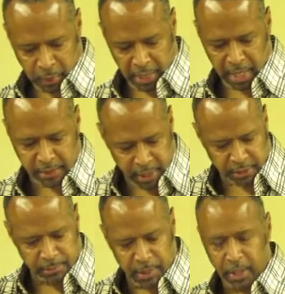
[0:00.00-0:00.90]
And that
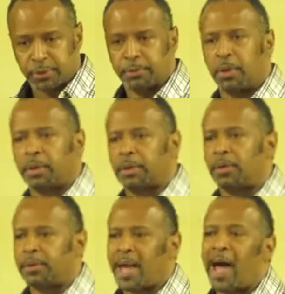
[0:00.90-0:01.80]
Jezebel spirit is
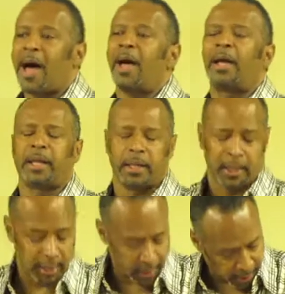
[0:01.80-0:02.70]
gonna die
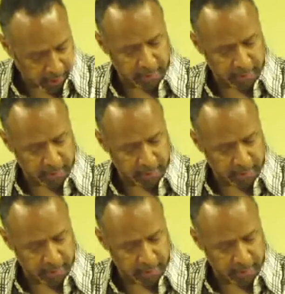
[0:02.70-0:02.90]
in here.